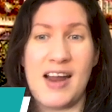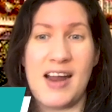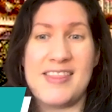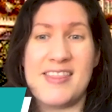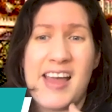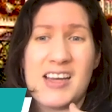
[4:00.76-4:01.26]

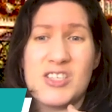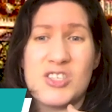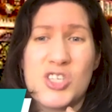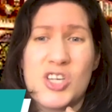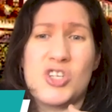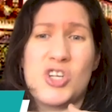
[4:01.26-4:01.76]
And that is
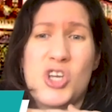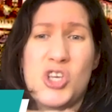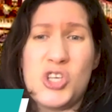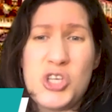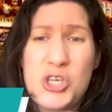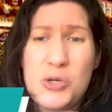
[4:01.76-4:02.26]
such a
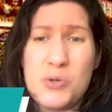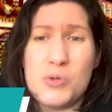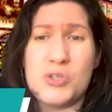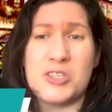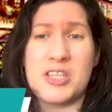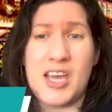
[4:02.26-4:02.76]

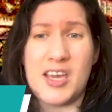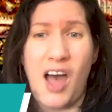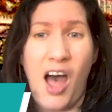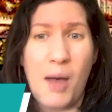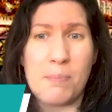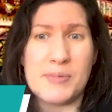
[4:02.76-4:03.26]
huge leg
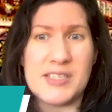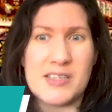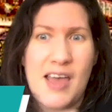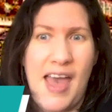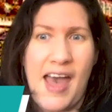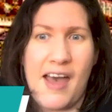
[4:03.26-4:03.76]
up to
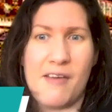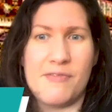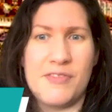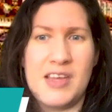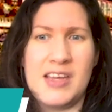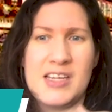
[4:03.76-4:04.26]
have
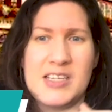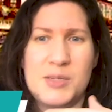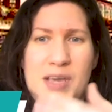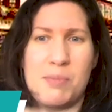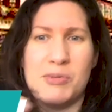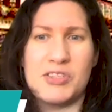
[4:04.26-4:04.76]
to
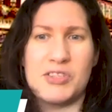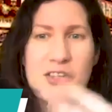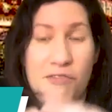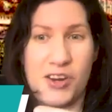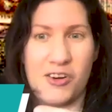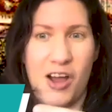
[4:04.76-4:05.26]
be able to
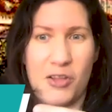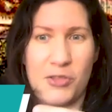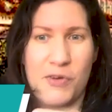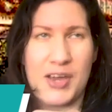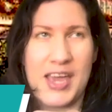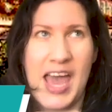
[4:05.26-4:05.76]
figure out the
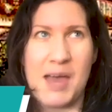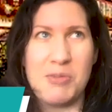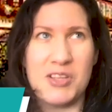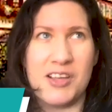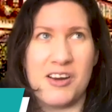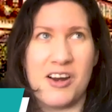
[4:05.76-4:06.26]

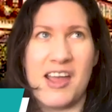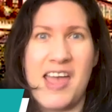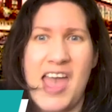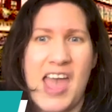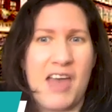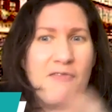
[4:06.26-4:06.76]
vocabulary.
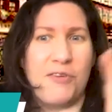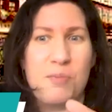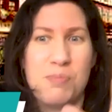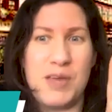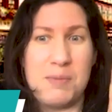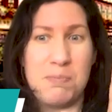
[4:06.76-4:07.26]
And for
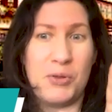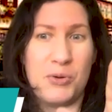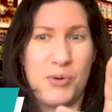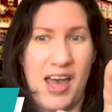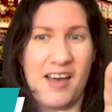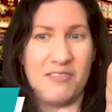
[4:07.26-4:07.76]
people who
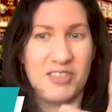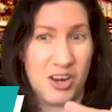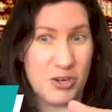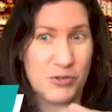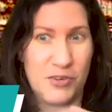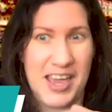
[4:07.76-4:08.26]
have
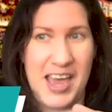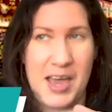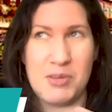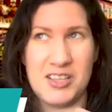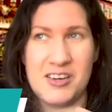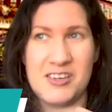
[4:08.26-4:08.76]
large
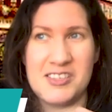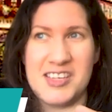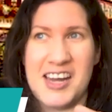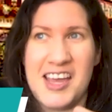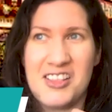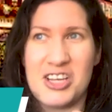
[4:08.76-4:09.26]
vocabularies in
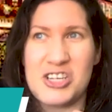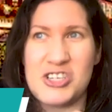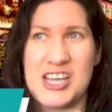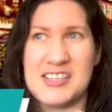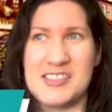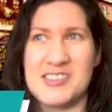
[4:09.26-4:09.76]
English,
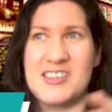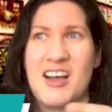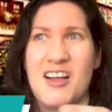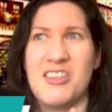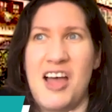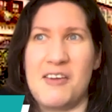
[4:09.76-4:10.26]
it's a
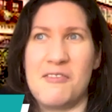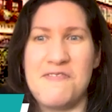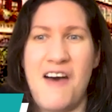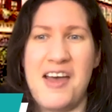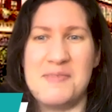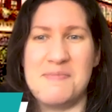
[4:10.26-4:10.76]
lot of
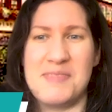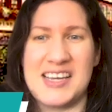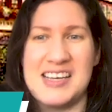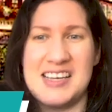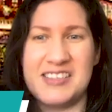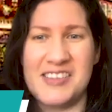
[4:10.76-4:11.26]
fun
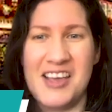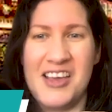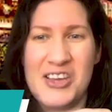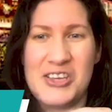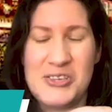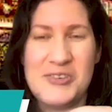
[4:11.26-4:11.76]
because
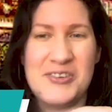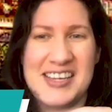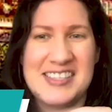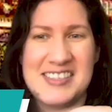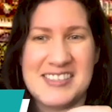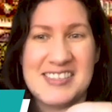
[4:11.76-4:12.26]
you
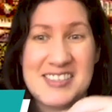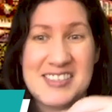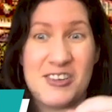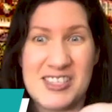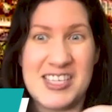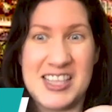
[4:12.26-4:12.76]
can
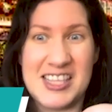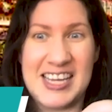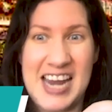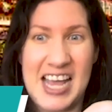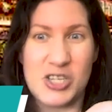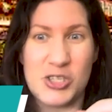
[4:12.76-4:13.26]
start seeing the
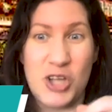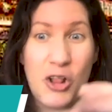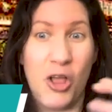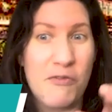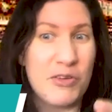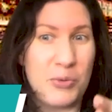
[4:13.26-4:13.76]
connections all
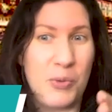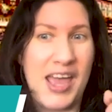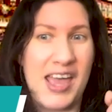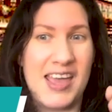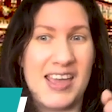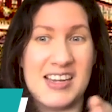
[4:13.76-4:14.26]
over the
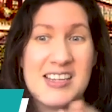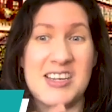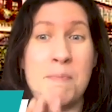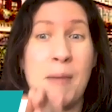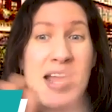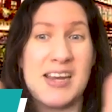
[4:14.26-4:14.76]
way. And it
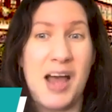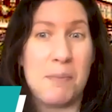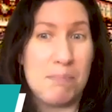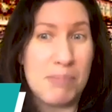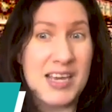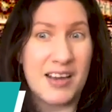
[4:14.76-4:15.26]
might not
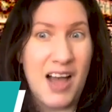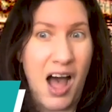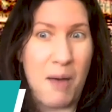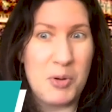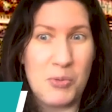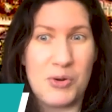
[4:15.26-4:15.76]
be a
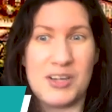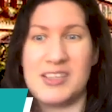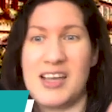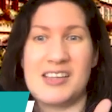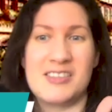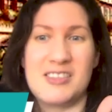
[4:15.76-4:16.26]
common word
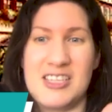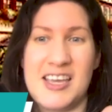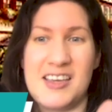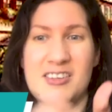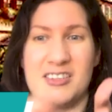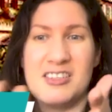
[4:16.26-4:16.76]
like
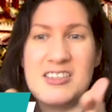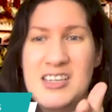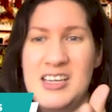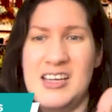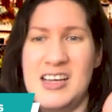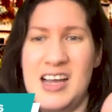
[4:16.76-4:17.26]
Tlink or
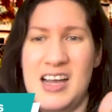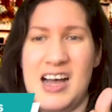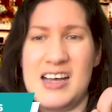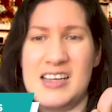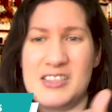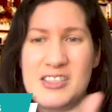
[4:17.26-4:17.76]

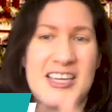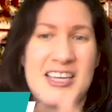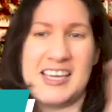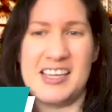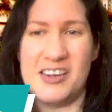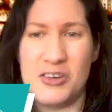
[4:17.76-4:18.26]
uh,
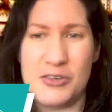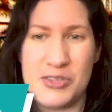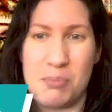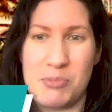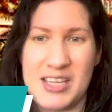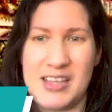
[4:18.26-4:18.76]
trinken or
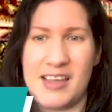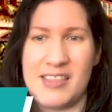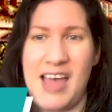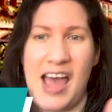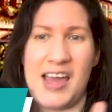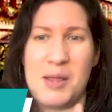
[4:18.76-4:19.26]
something like
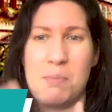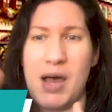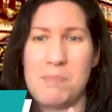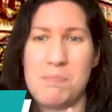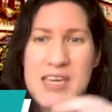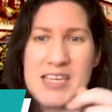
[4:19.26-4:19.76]
that. It
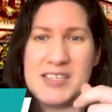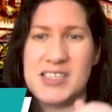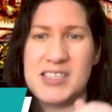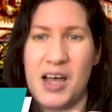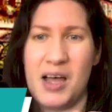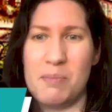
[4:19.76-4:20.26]
might be
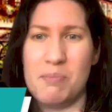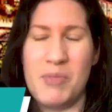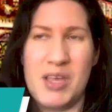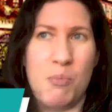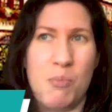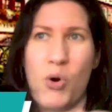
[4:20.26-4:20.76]
some
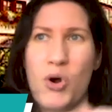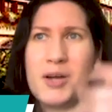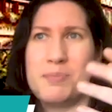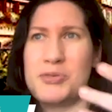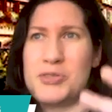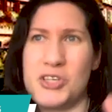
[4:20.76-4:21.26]
more
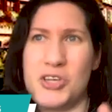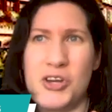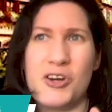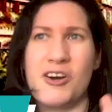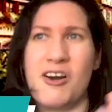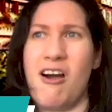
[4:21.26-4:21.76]

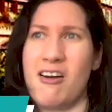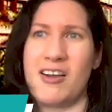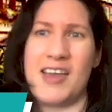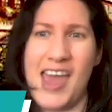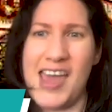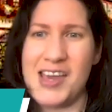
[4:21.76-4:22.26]
obscure,
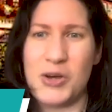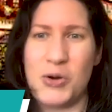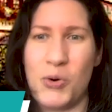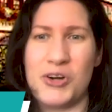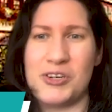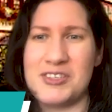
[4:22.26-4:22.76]
archaic
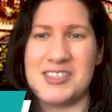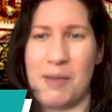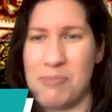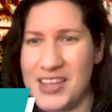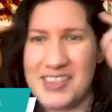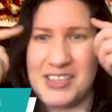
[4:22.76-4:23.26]
word or
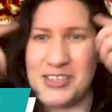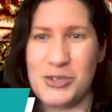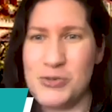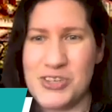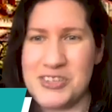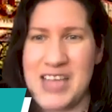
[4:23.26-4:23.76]
something that you
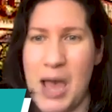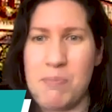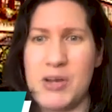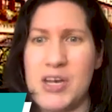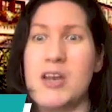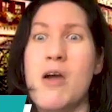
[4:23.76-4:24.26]
just
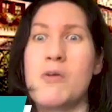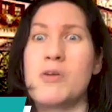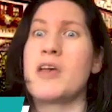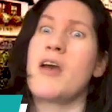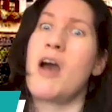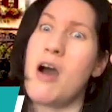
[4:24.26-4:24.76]
happen to know.
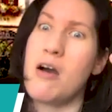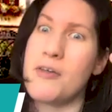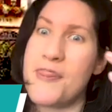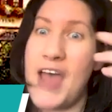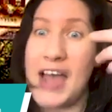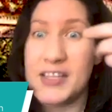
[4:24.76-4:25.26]
oh,
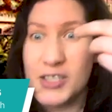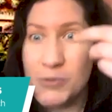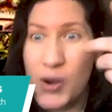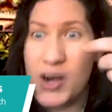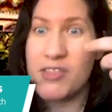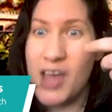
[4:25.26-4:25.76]
that's
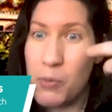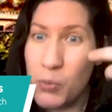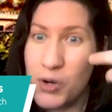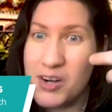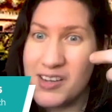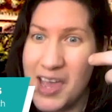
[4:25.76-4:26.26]
where that
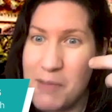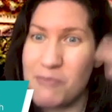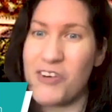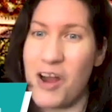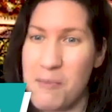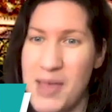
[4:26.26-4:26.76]
word came
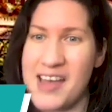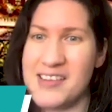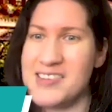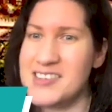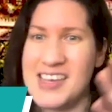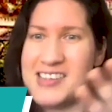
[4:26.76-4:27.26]
from.
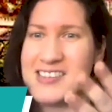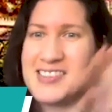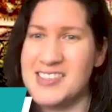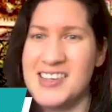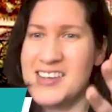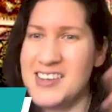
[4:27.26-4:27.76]
And
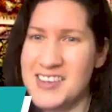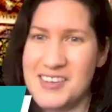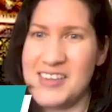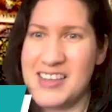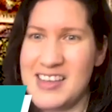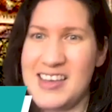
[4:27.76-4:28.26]
it's,
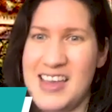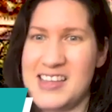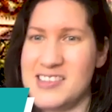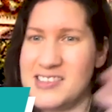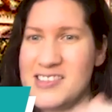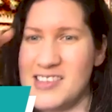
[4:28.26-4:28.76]

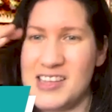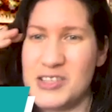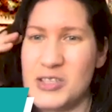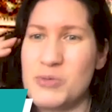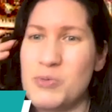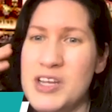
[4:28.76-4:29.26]
it's,
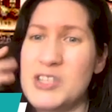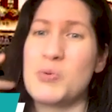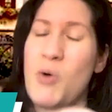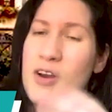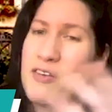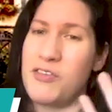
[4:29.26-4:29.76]
it's, it's
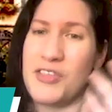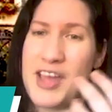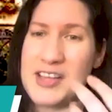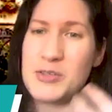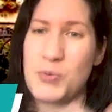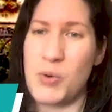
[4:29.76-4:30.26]
wonderful.
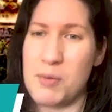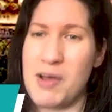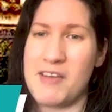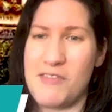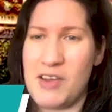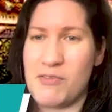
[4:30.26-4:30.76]
That's one of my
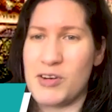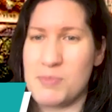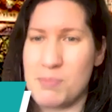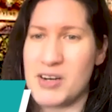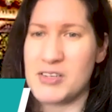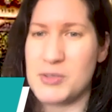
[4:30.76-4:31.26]
favorite
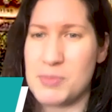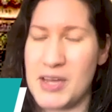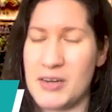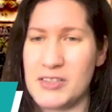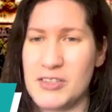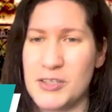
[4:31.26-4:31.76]
parts about
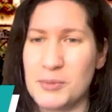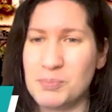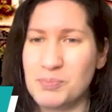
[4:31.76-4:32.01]
it too.